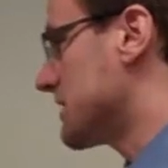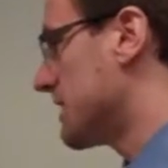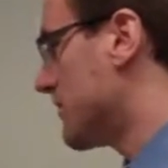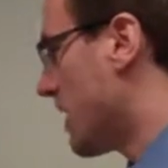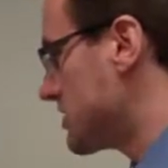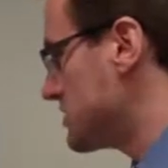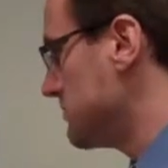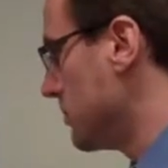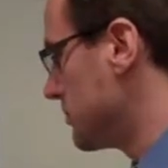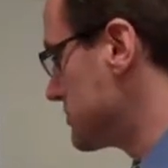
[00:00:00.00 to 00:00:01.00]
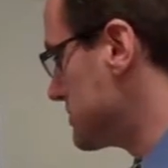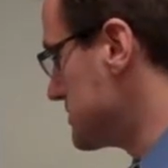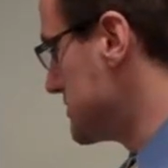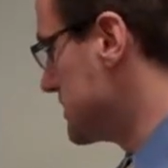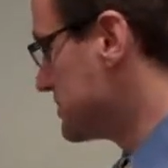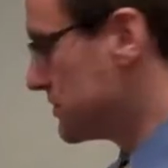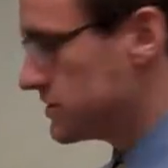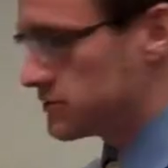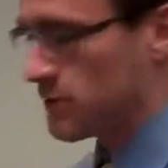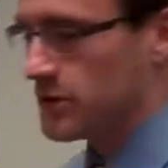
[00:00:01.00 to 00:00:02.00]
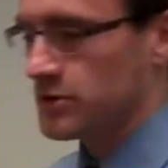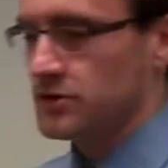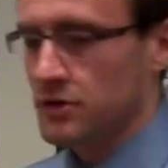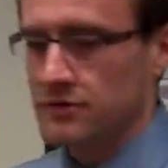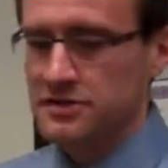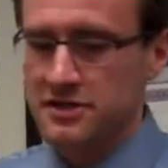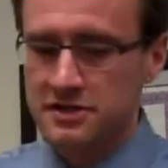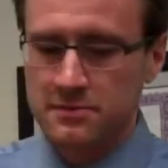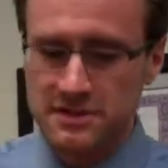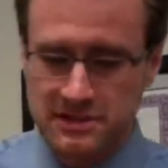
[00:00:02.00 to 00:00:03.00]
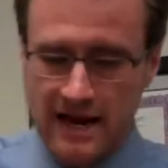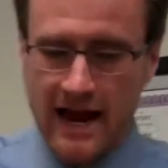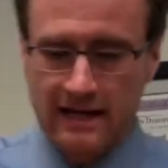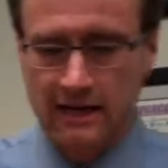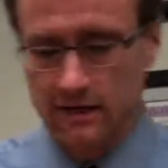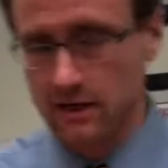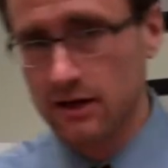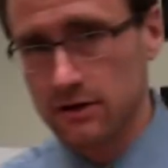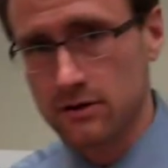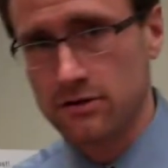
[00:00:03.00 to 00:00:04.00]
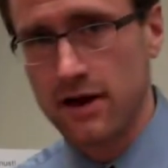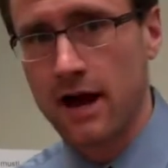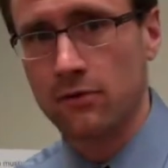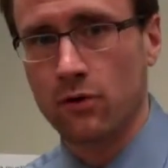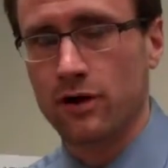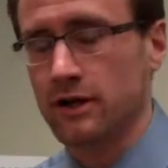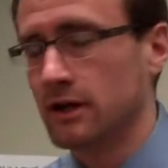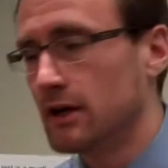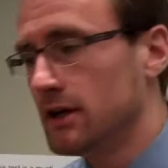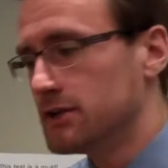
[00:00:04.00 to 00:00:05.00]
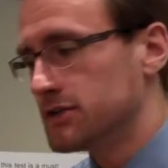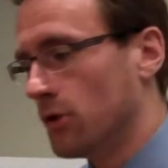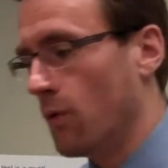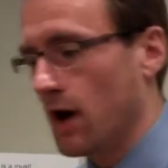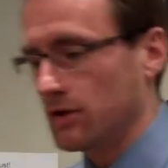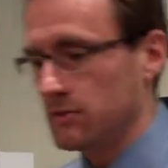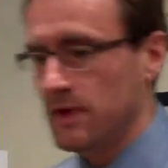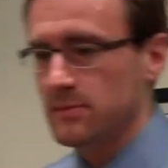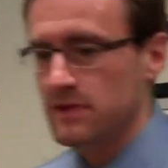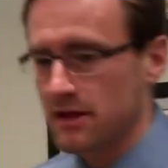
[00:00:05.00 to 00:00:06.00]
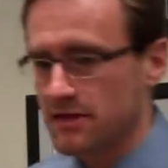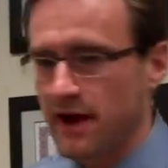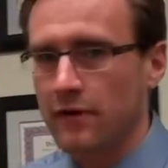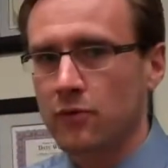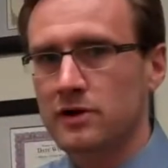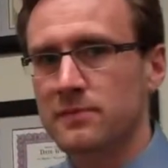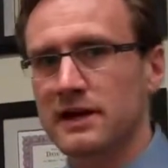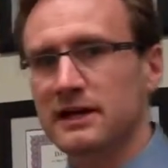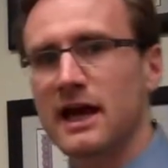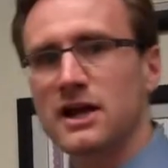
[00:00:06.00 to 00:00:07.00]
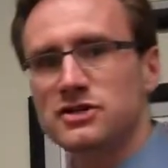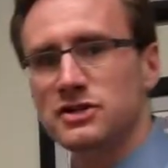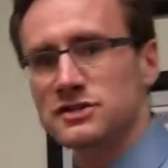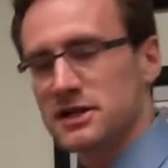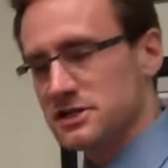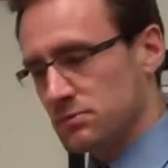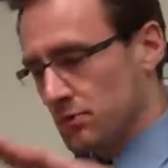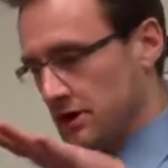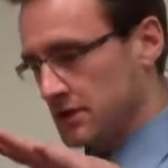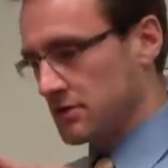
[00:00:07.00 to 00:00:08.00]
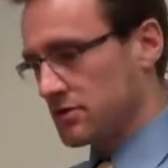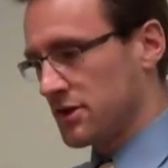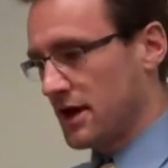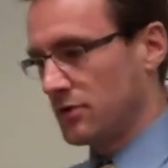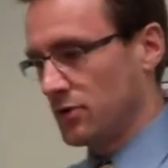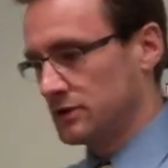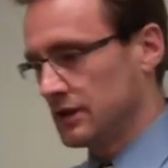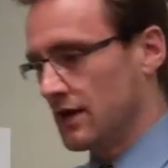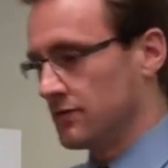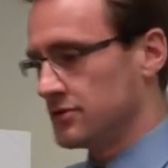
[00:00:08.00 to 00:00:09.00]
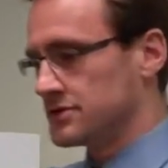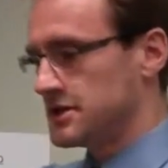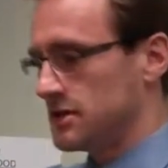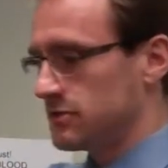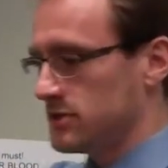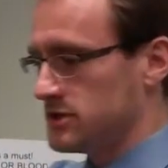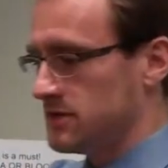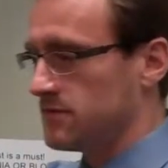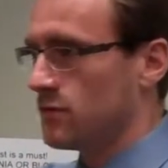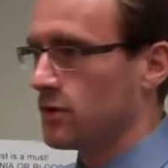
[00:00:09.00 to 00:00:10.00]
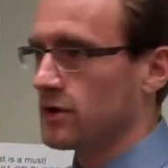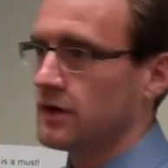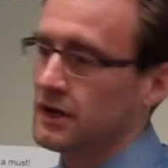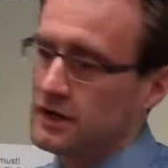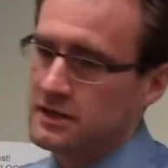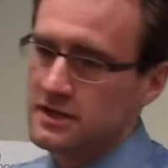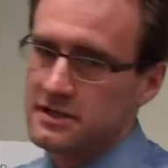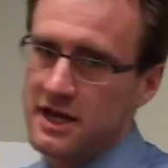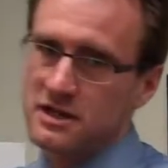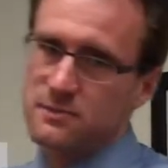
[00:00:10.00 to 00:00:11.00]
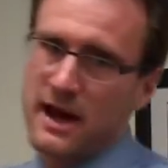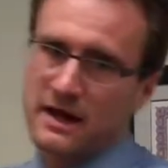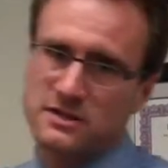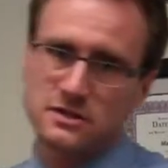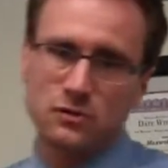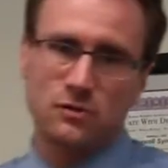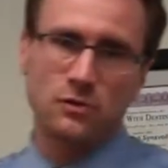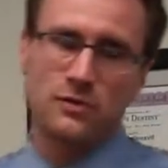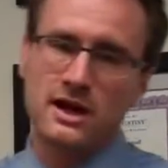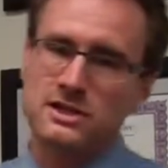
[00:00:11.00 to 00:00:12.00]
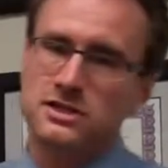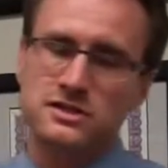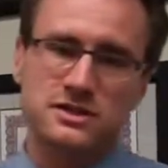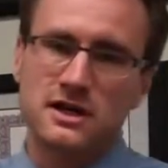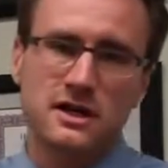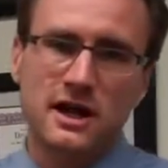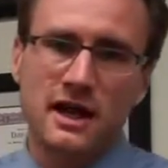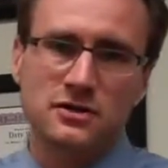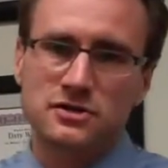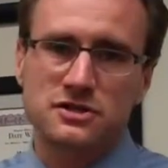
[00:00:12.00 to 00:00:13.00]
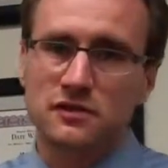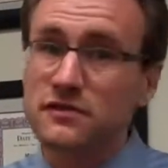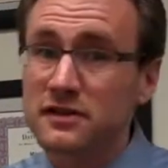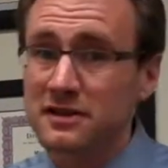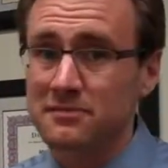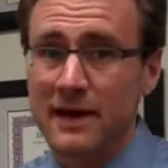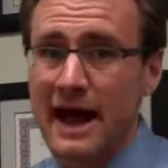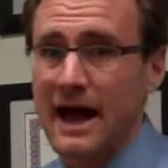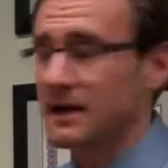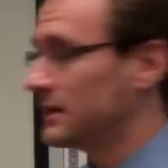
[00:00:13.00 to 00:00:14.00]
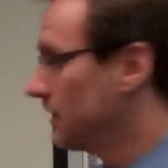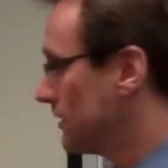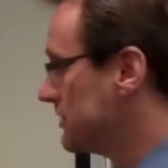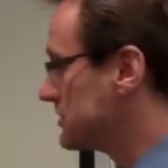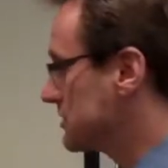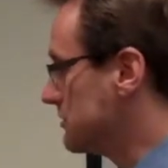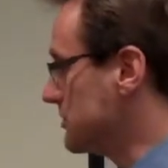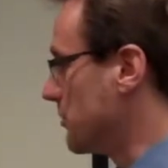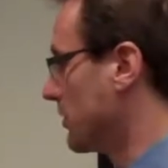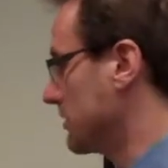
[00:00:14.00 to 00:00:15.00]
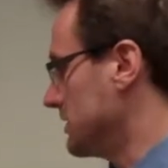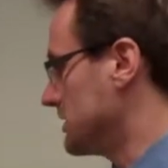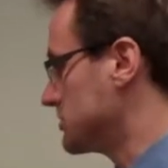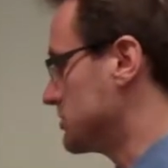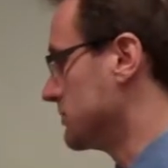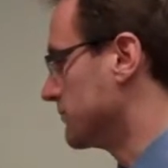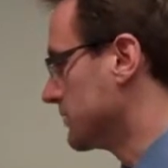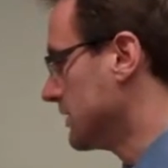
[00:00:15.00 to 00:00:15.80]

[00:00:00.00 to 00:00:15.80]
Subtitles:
that have Hashimoto's disease, which is where your nervous system is attacking your thyroid. So while you may be on thyroid medications and it's bringing your thyroid levels, T3, T4, TSH, back into normal ranges, and you're still feeling bad, this could be part of the issue.